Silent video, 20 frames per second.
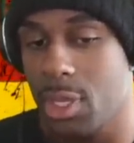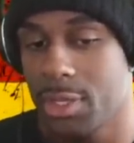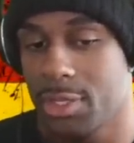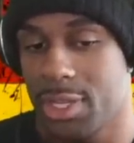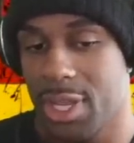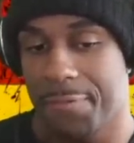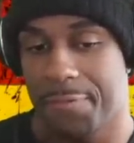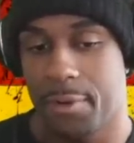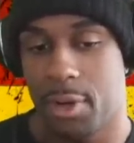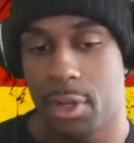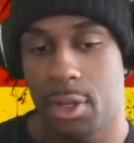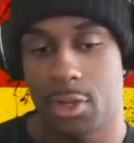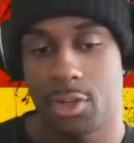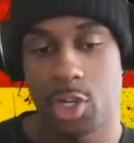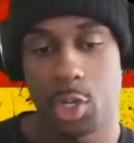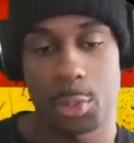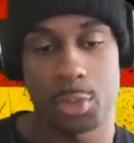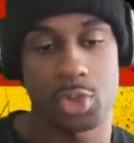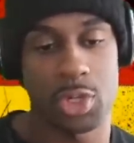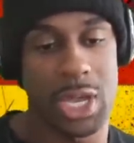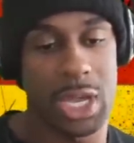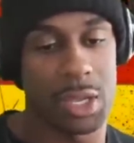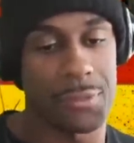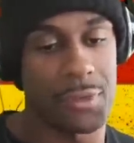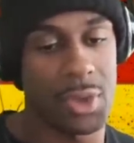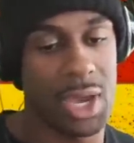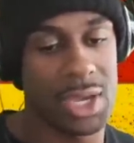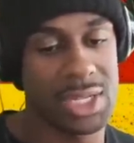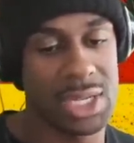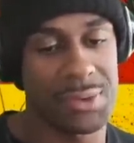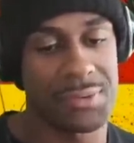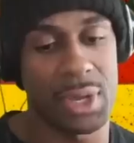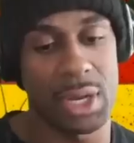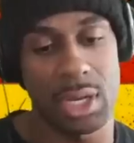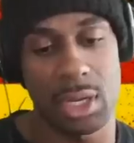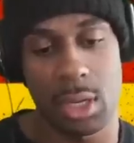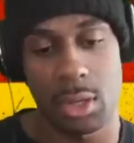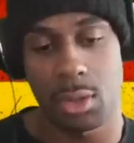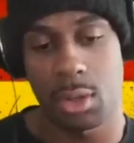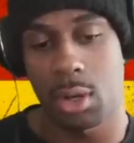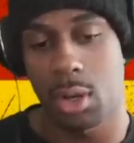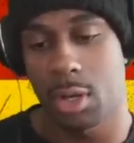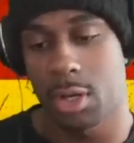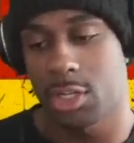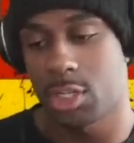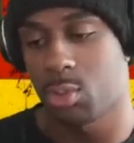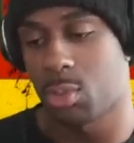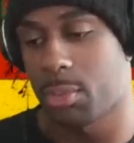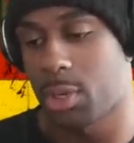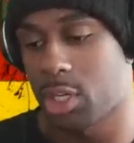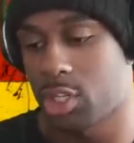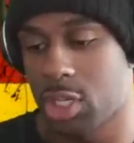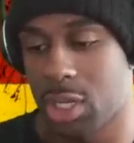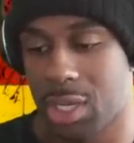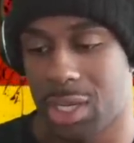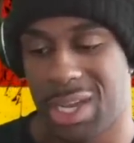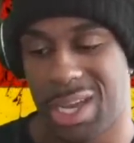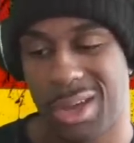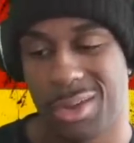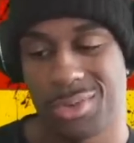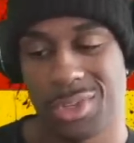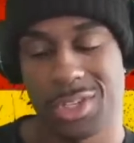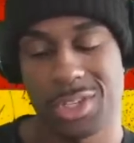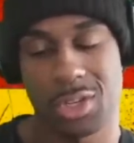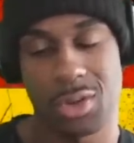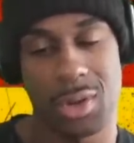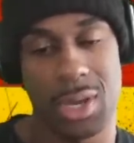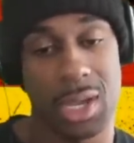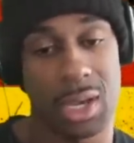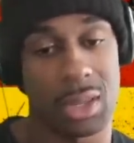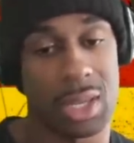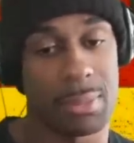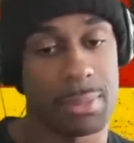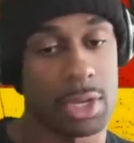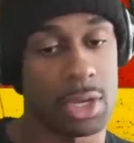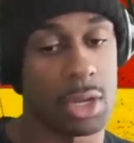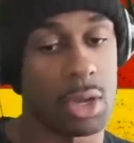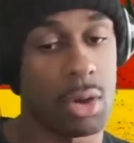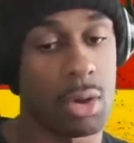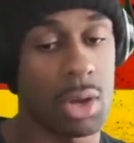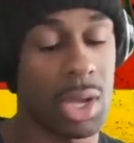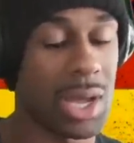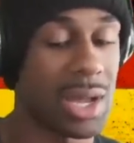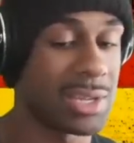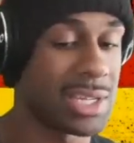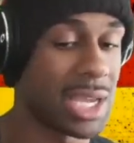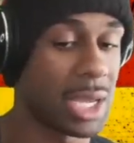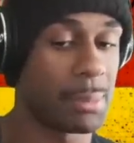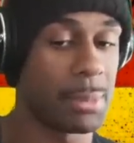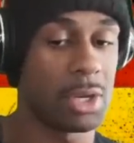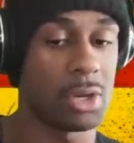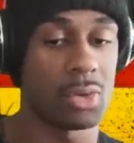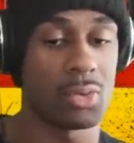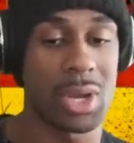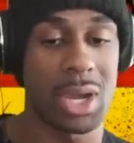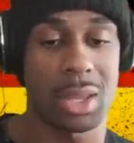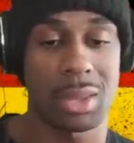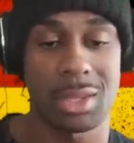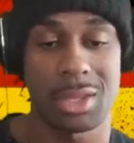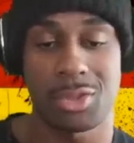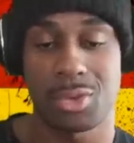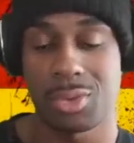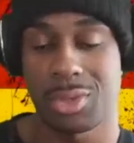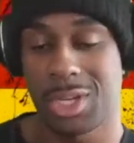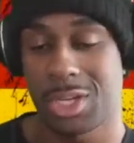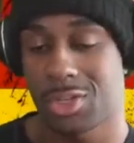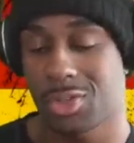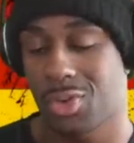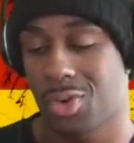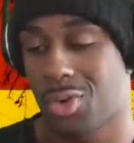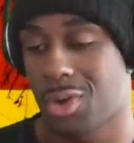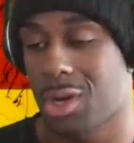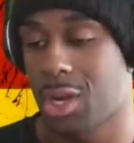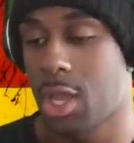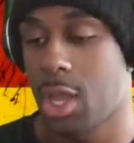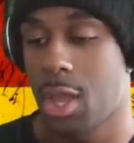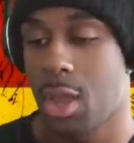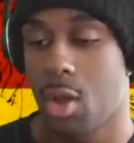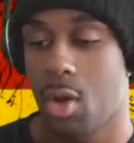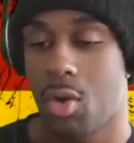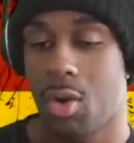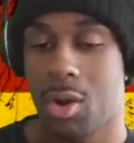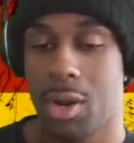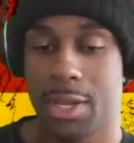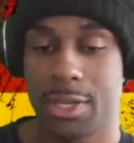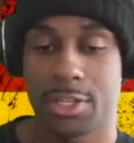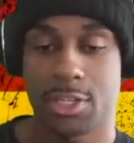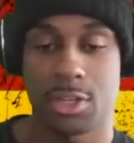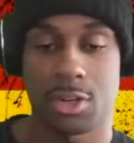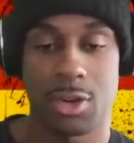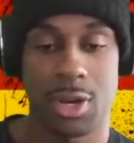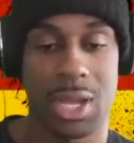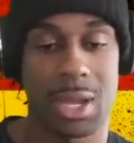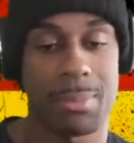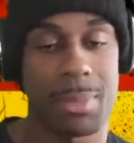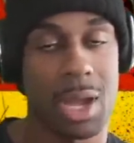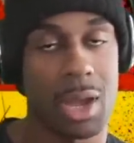definitely a dope track. If you guys have any other artists you want me to check out, just go ahead and let me know. Contact me directly through Discord or Instagram.